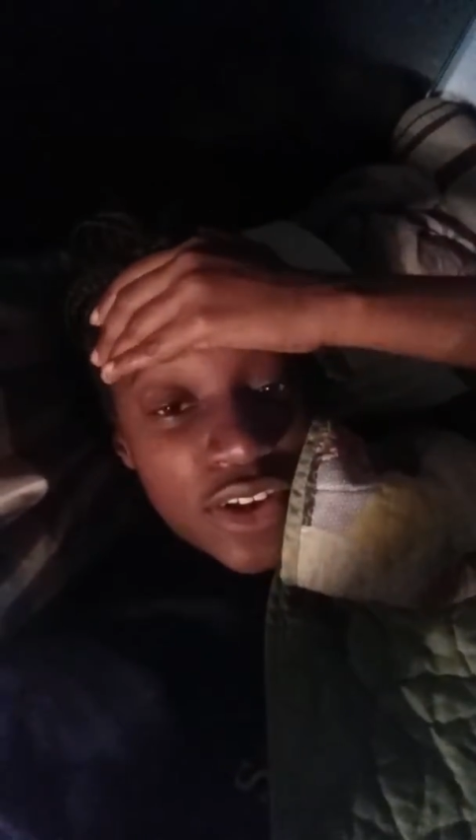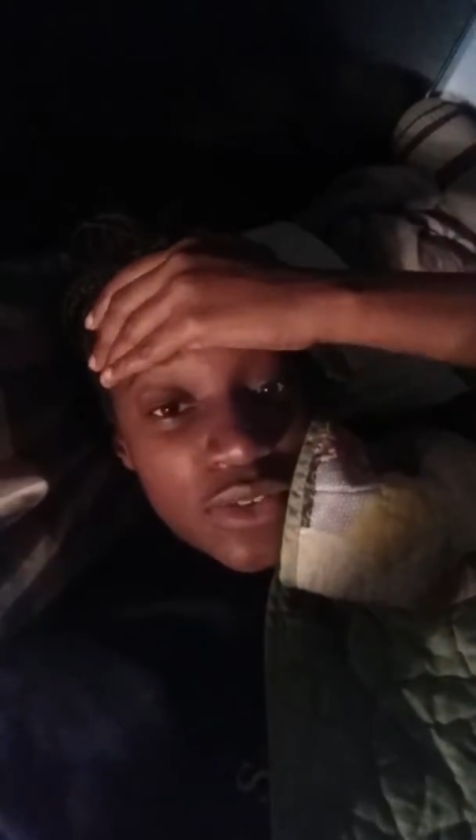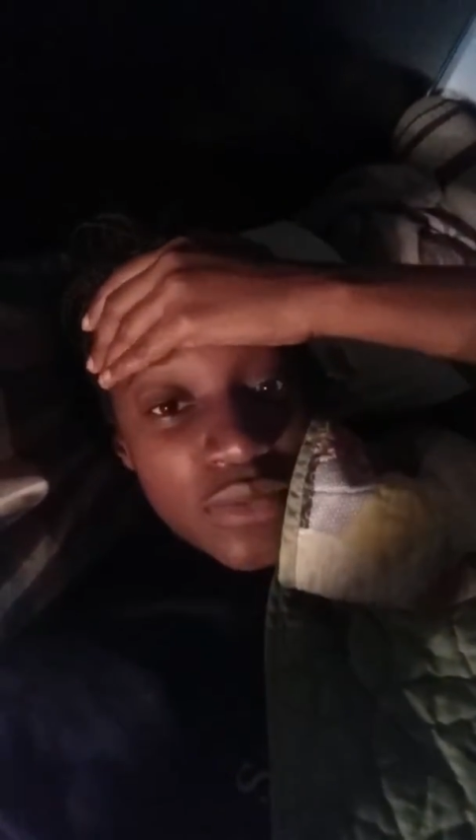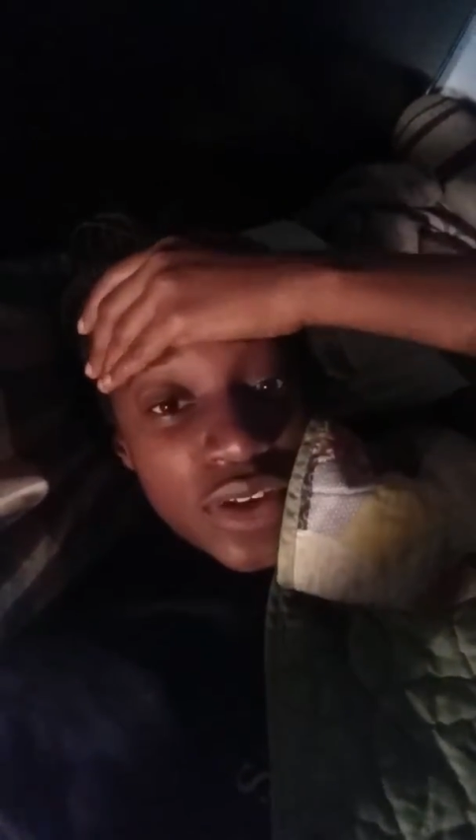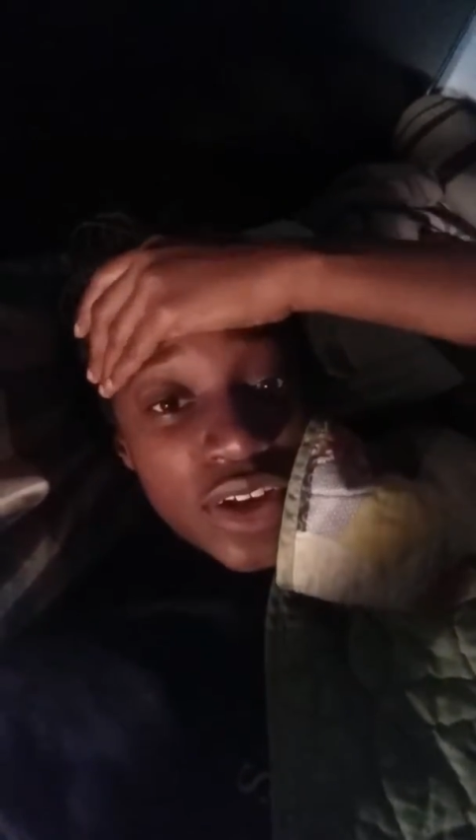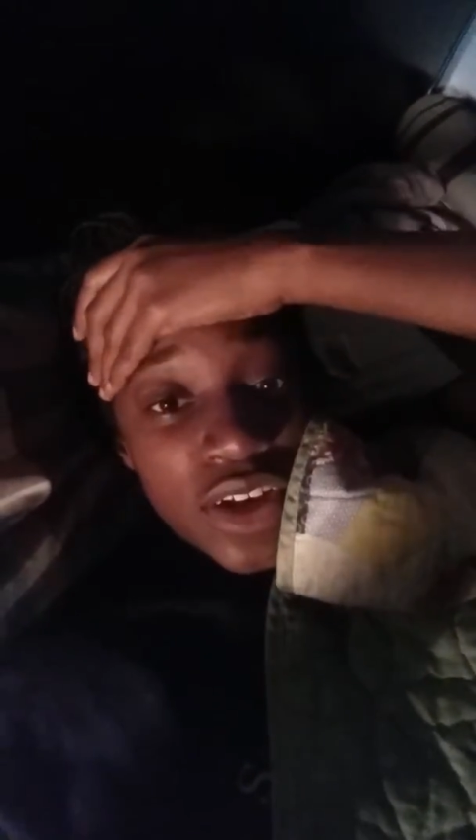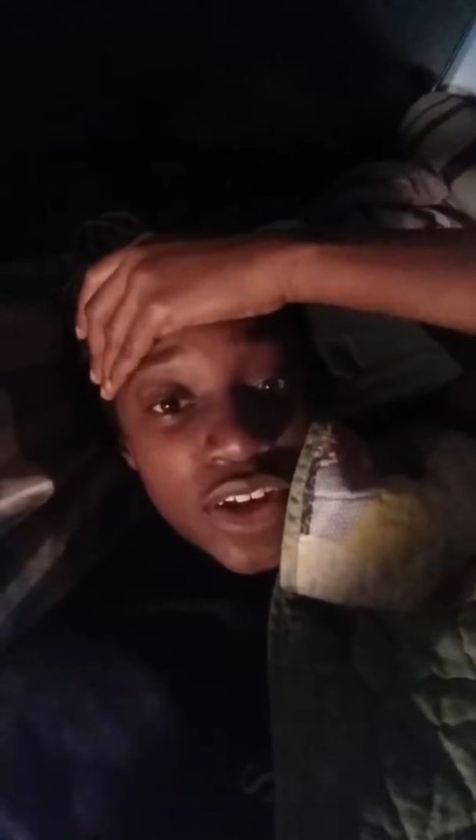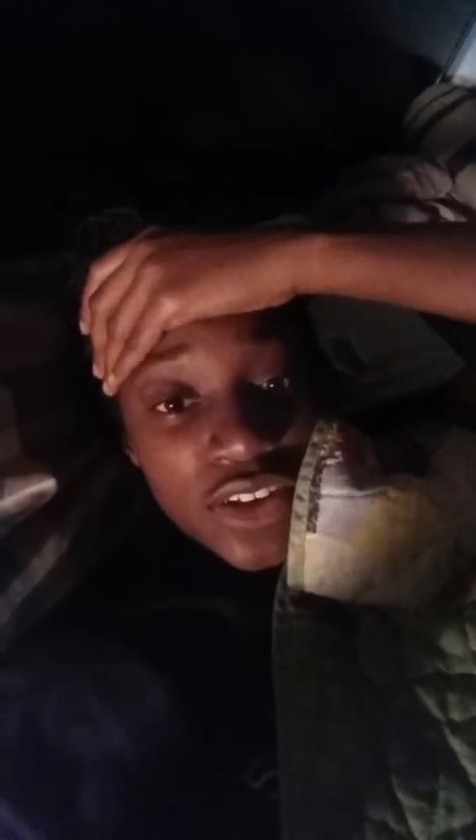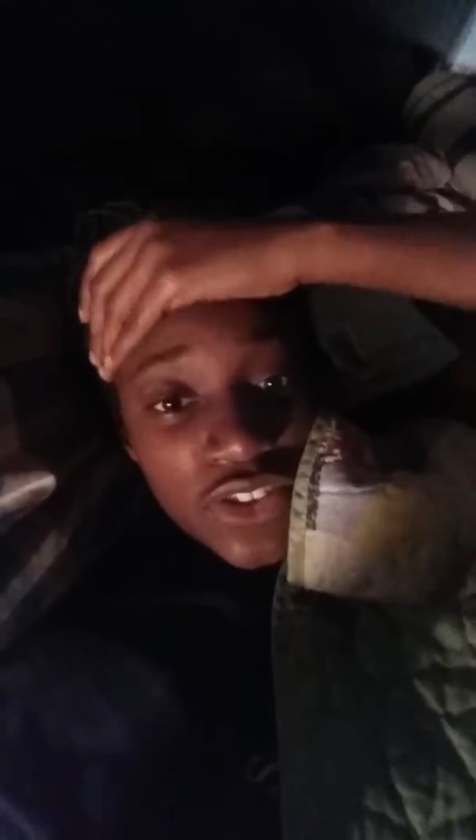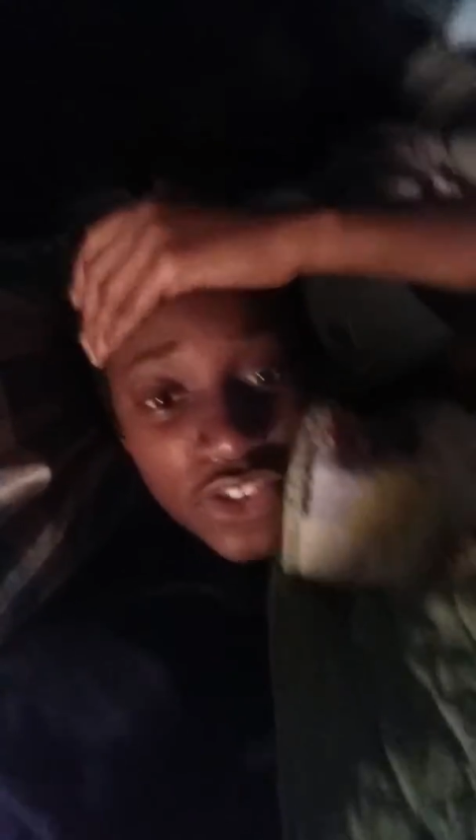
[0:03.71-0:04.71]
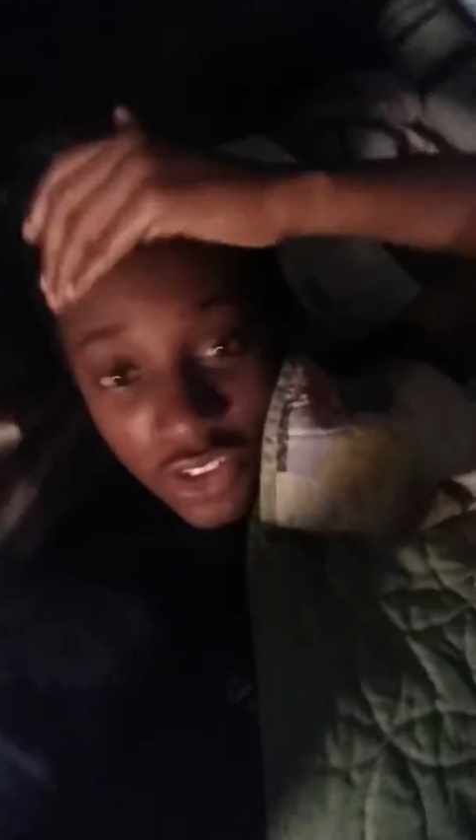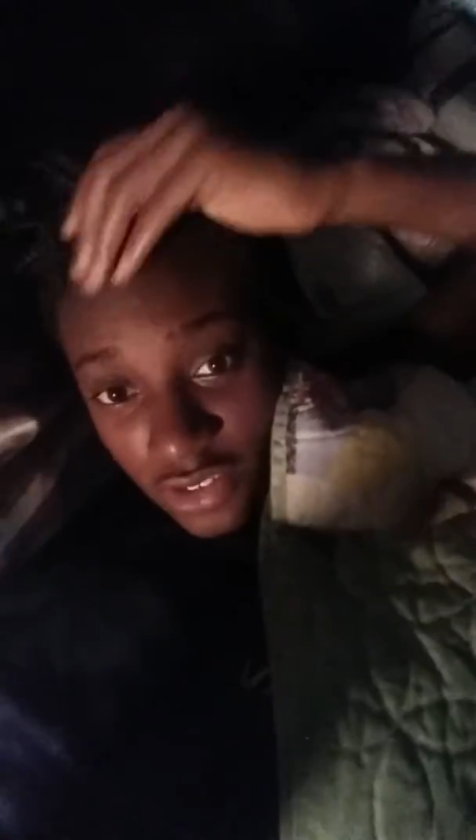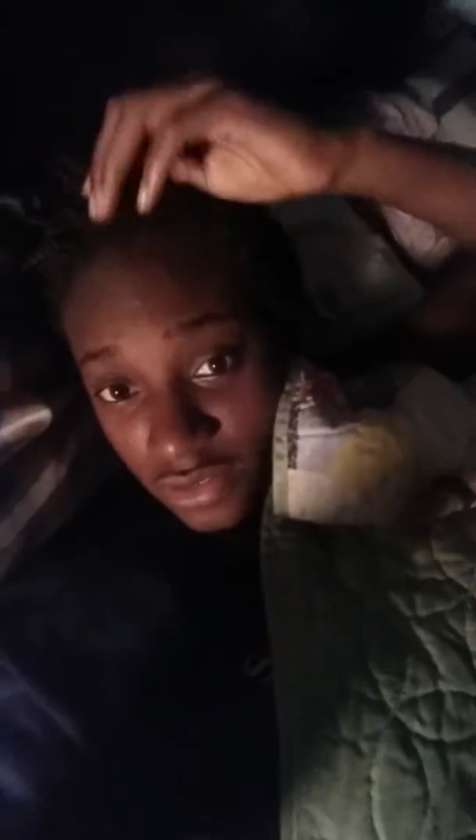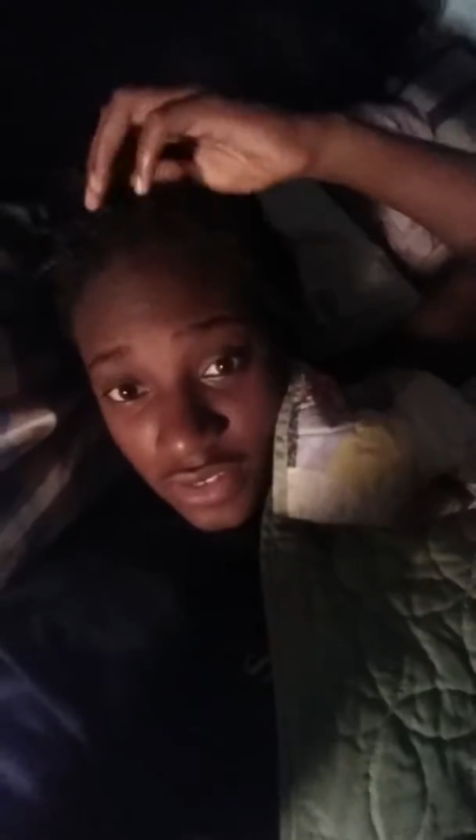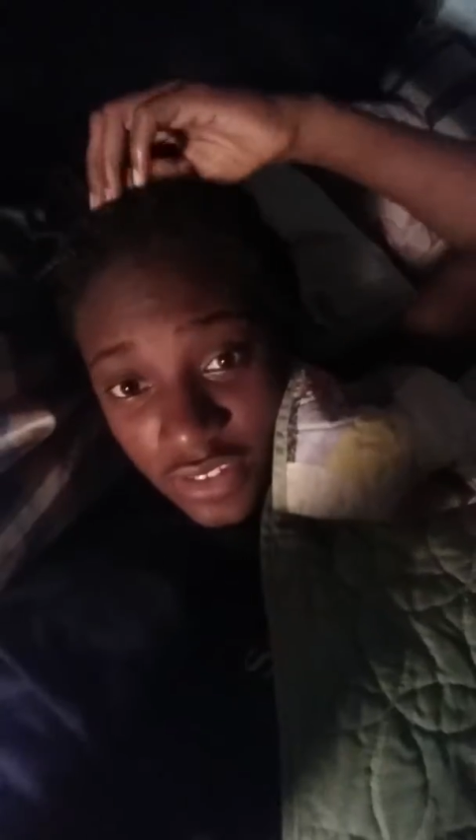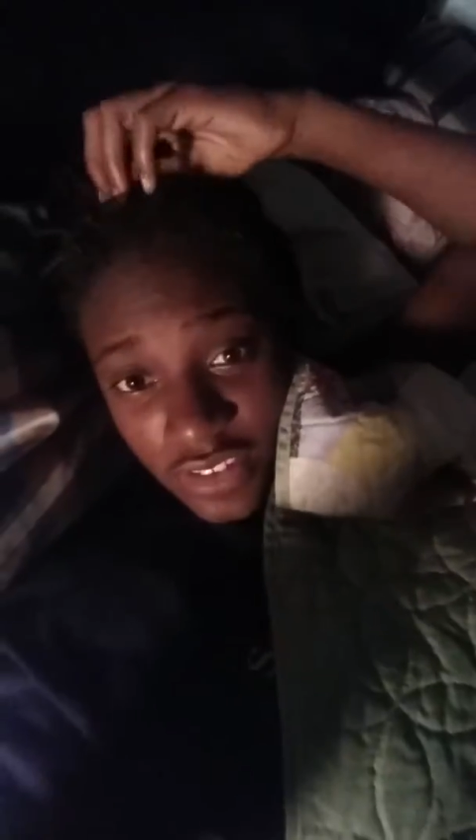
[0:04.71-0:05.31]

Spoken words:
Oh my gosh. Is